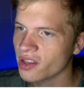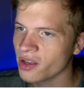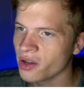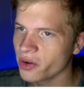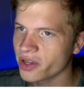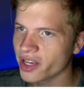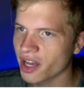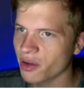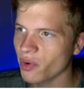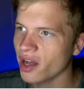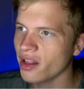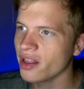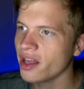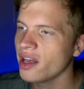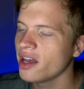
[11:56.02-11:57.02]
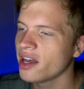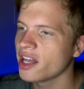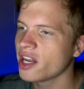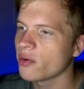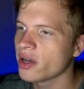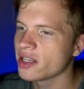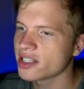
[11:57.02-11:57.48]
Okay, well,
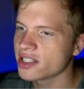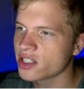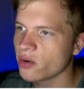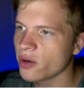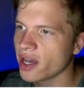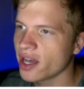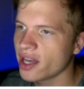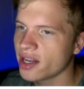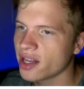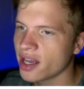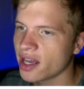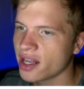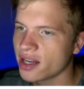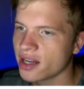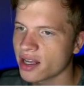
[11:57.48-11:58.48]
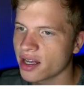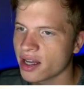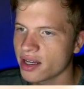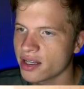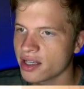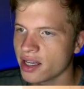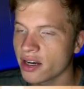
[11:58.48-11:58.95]
anyways, let's go ahead
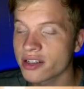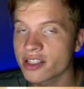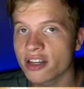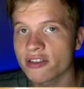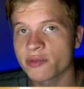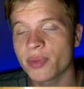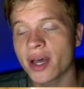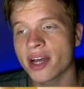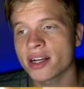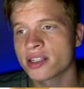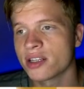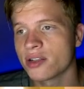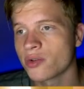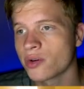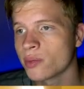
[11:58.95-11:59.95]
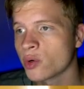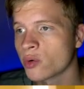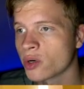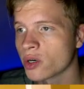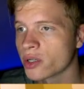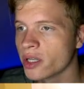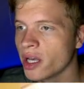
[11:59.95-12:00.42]
and get ourselves back to the normal
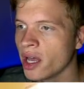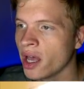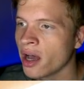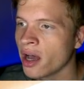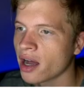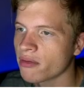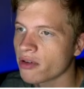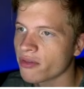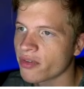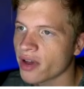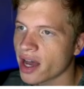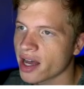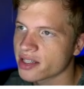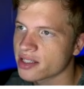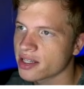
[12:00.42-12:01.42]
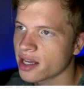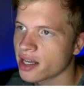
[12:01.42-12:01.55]
world real fast.